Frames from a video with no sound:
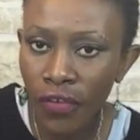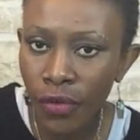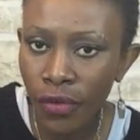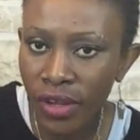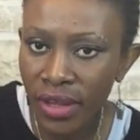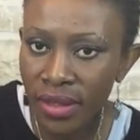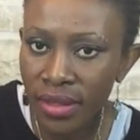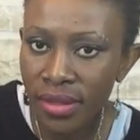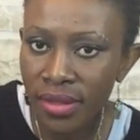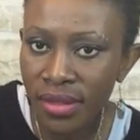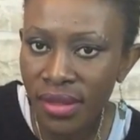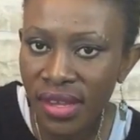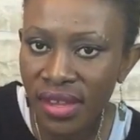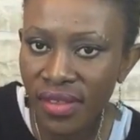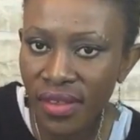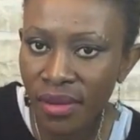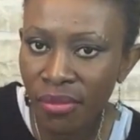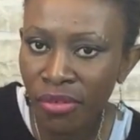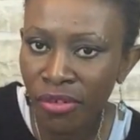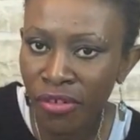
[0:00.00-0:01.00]
You can see
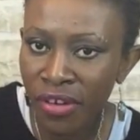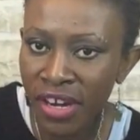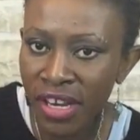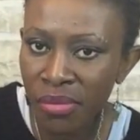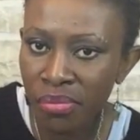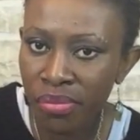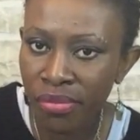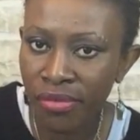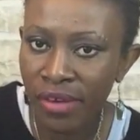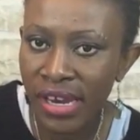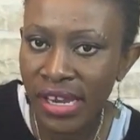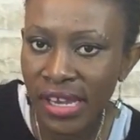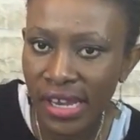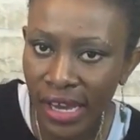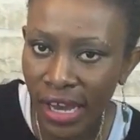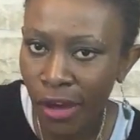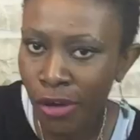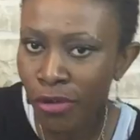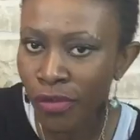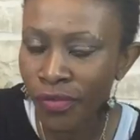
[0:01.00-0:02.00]
them already breaking
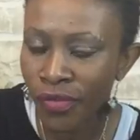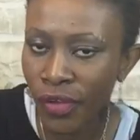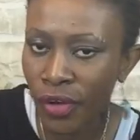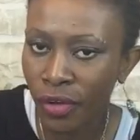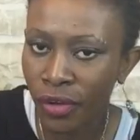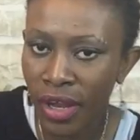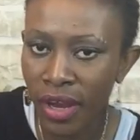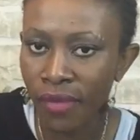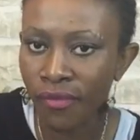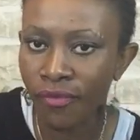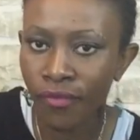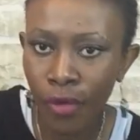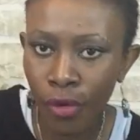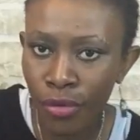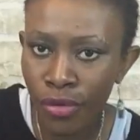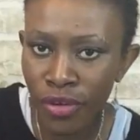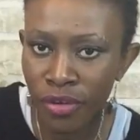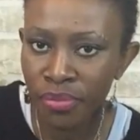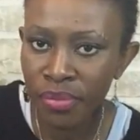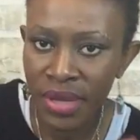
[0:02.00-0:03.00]
out of their like
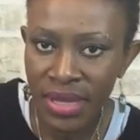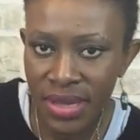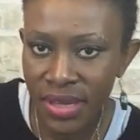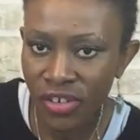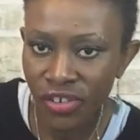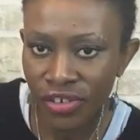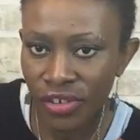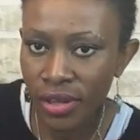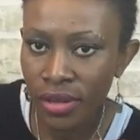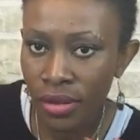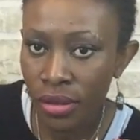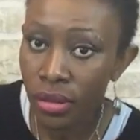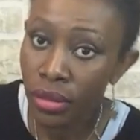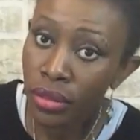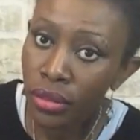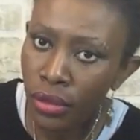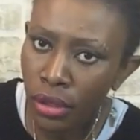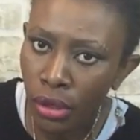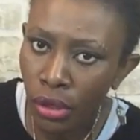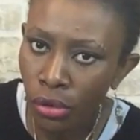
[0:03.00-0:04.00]
frozen positions
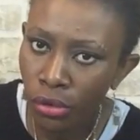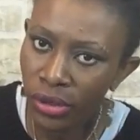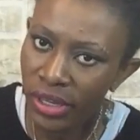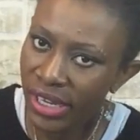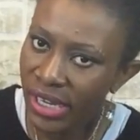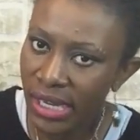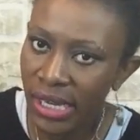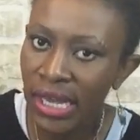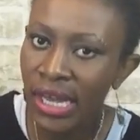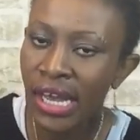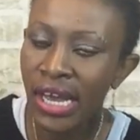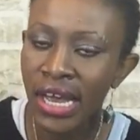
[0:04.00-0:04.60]
slowly.